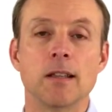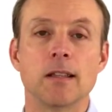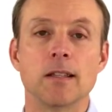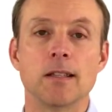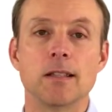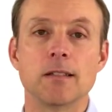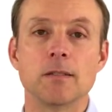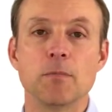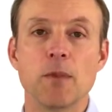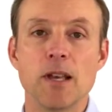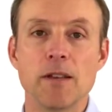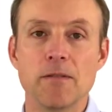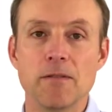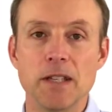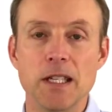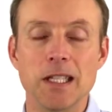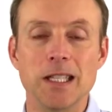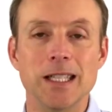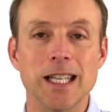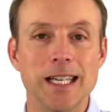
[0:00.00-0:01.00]
This may
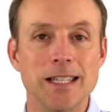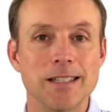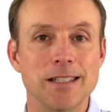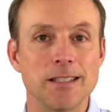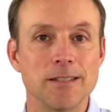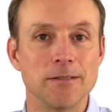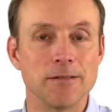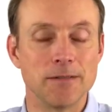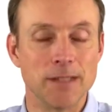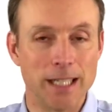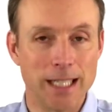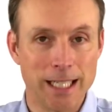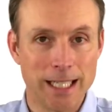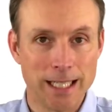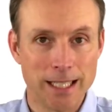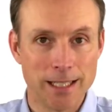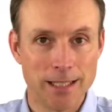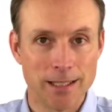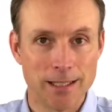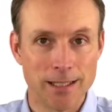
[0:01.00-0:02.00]
feel less
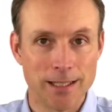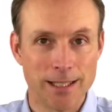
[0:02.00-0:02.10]
defined,